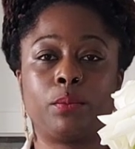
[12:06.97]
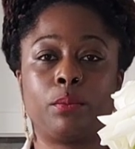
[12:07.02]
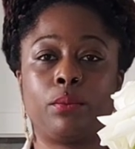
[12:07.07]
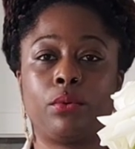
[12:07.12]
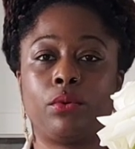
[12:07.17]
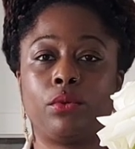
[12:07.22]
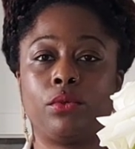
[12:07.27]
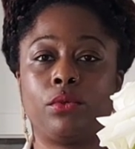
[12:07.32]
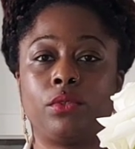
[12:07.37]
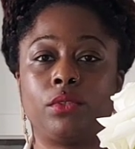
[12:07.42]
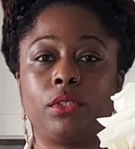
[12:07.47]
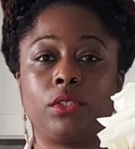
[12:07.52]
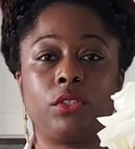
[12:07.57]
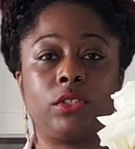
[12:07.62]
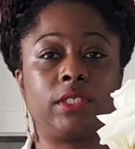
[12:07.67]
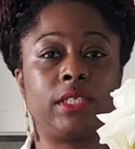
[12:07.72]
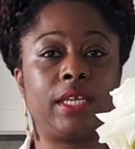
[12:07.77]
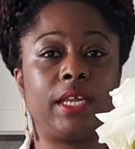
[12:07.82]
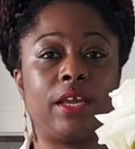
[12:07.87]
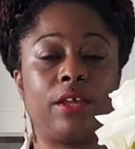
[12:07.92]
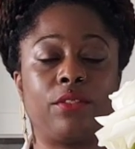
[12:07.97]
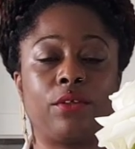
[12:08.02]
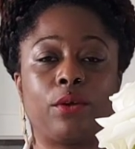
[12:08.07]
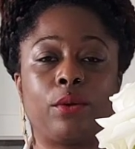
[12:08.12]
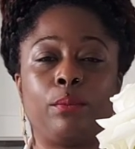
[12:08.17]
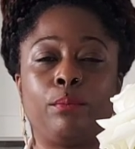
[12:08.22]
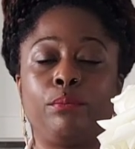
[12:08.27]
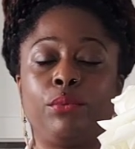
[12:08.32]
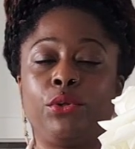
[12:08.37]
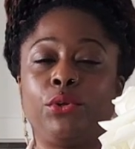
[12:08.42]
pulled
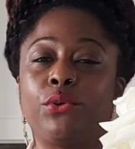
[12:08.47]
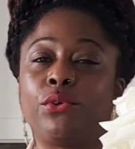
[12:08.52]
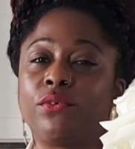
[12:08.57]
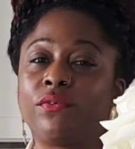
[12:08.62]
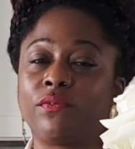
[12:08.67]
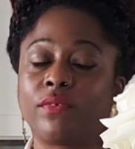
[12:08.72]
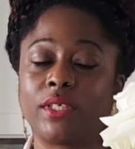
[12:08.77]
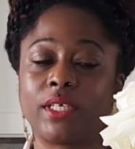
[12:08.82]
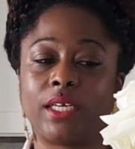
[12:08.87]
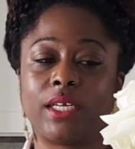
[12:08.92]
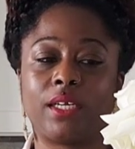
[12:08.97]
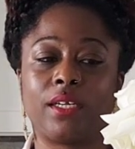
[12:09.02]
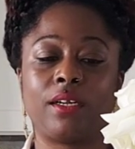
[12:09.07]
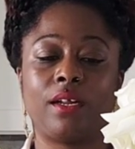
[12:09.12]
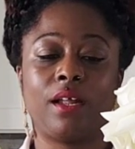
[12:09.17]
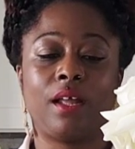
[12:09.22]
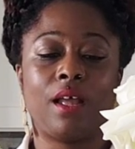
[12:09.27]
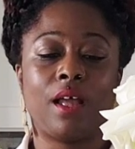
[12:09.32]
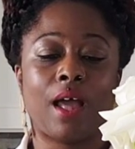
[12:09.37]
together beautifully.